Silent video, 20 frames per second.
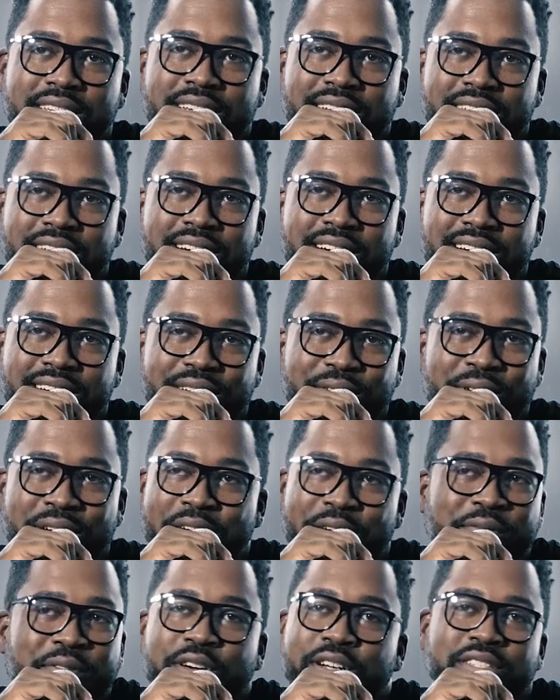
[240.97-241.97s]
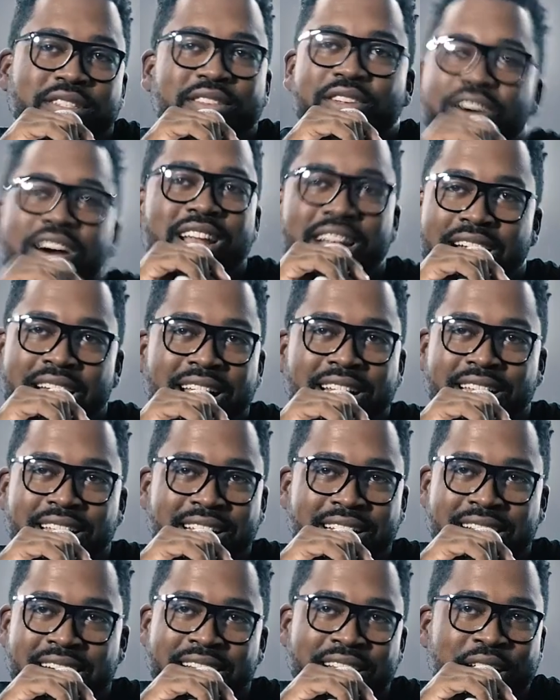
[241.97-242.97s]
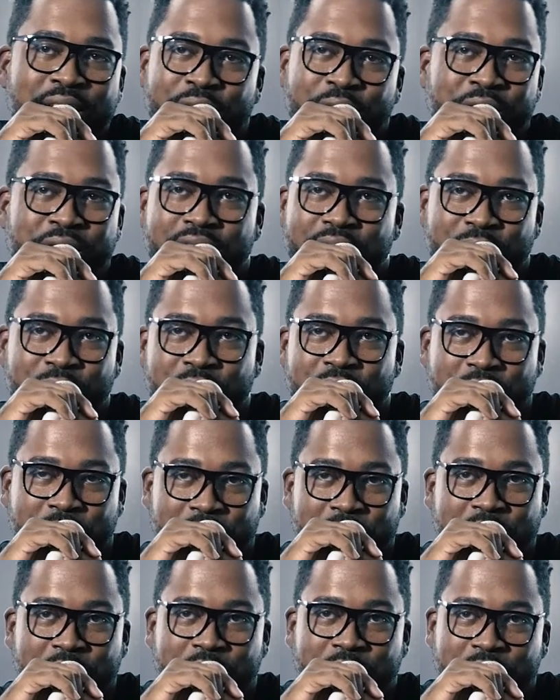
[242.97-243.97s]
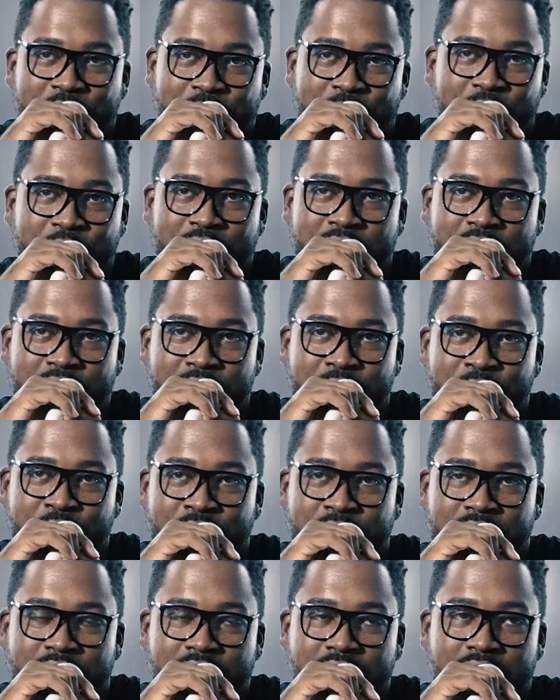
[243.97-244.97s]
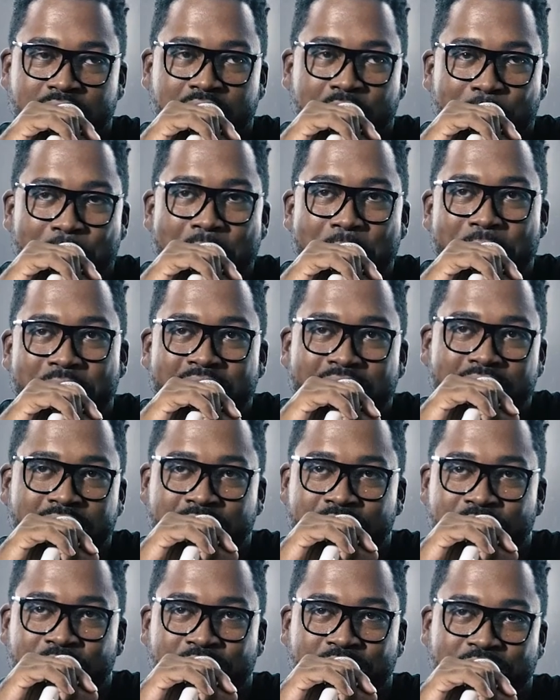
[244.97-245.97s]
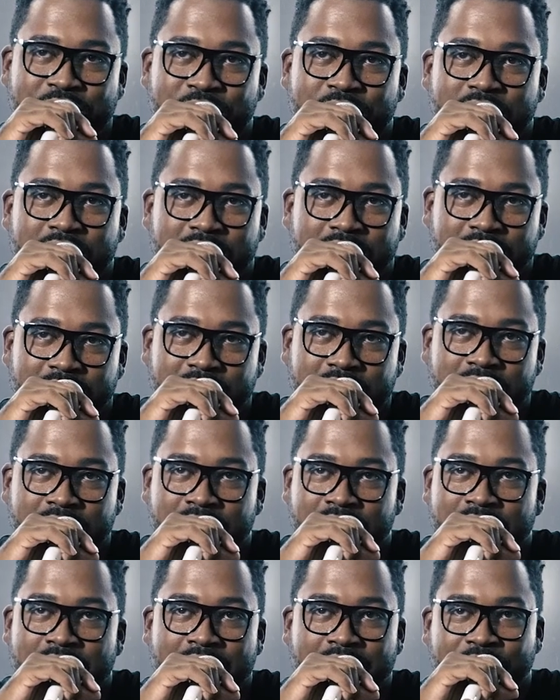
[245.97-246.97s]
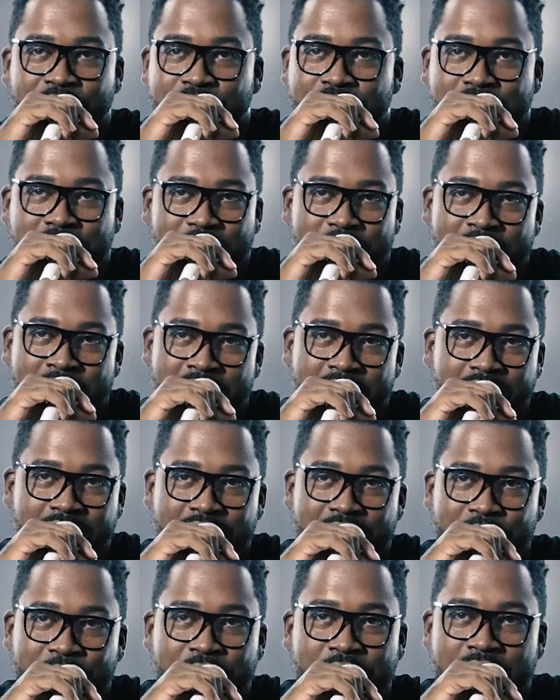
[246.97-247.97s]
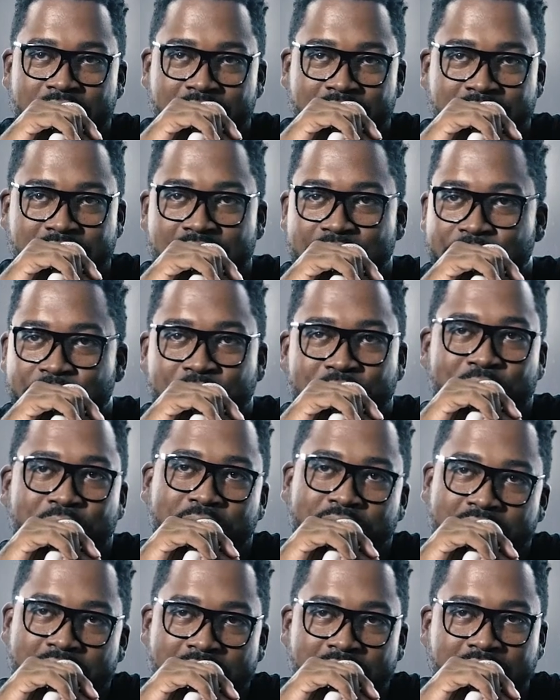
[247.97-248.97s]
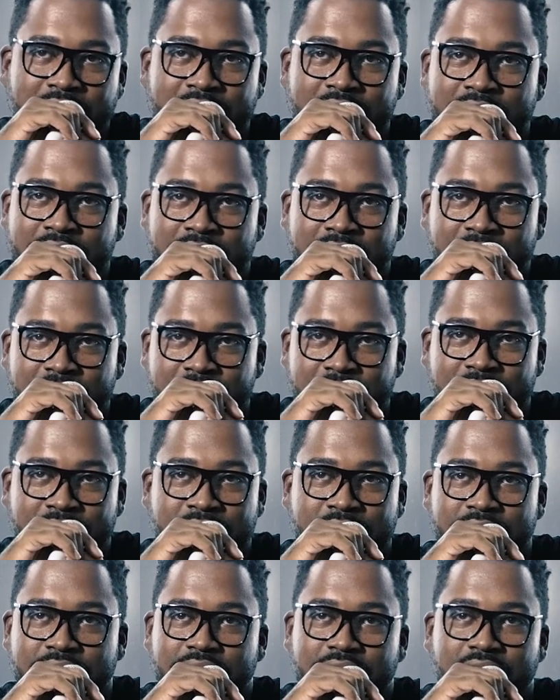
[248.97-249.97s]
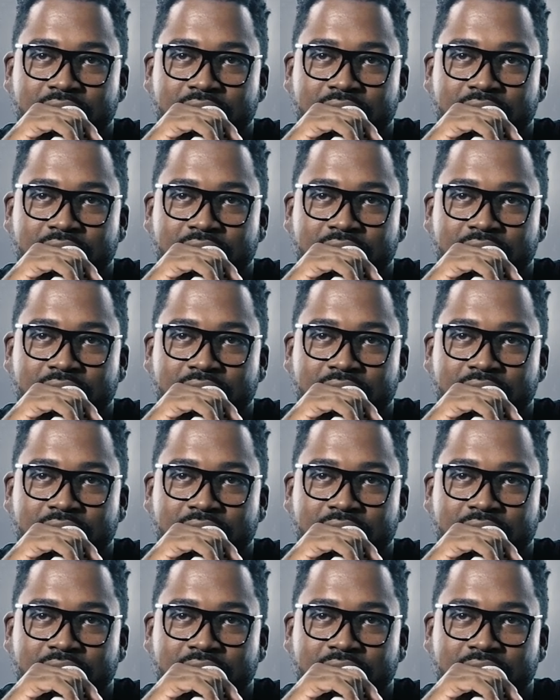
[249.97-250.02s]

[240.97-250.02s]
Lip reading: When I first started, I didn't. I never really wanted to be a film director, but my main goal is really to get into like doing some ad campaigns, like working with Nike, Adidas.